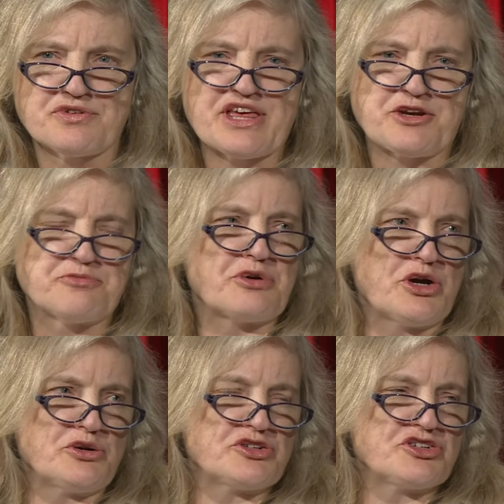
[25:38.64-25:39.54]
for that
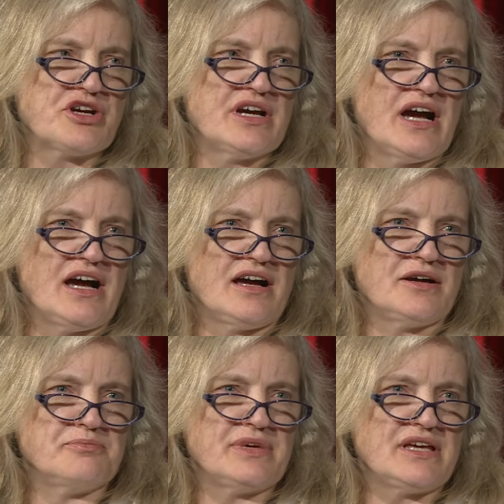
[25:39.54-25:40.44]
approach
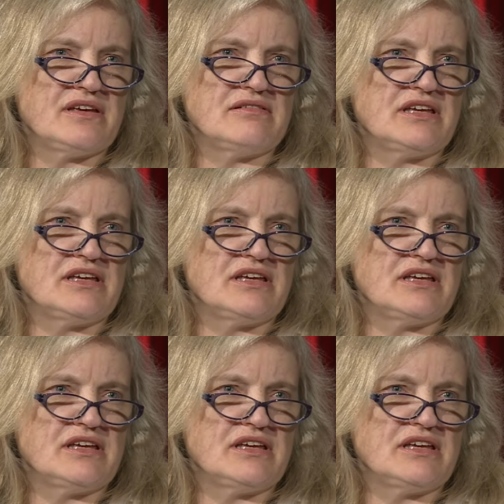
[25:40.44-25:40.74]
um,